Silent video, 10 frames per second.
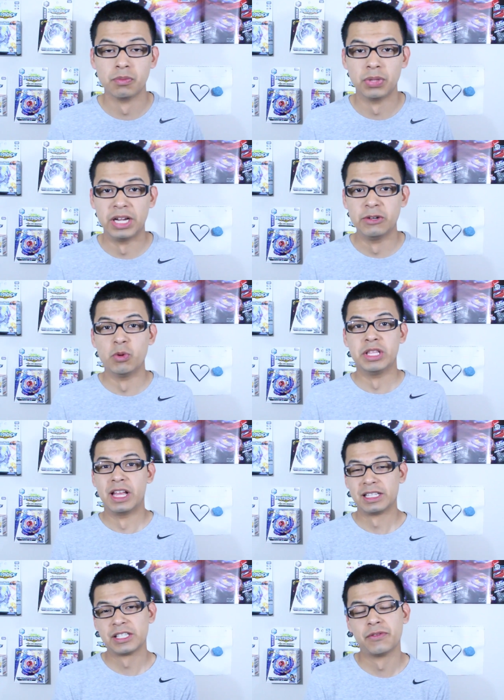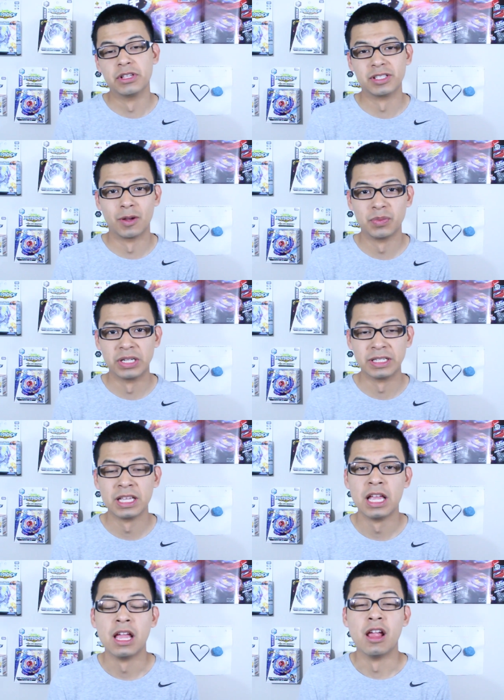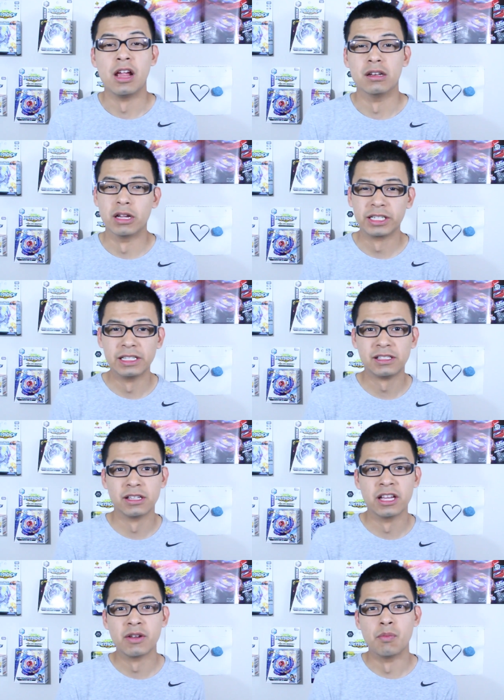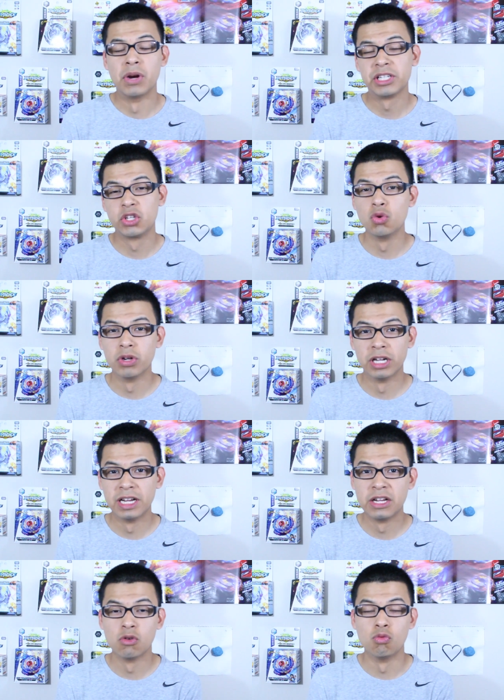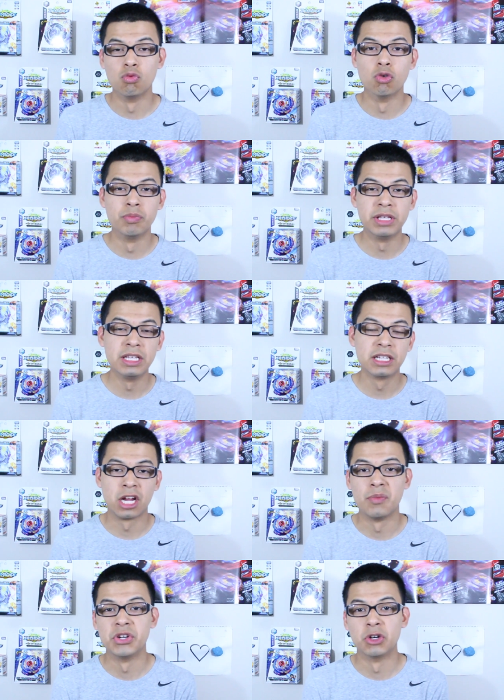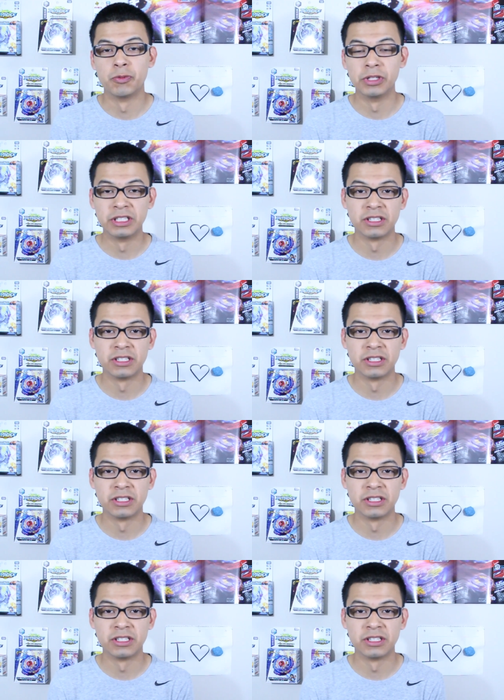But anyway, that's it for this update, and like I said, my Q&A will be coming out really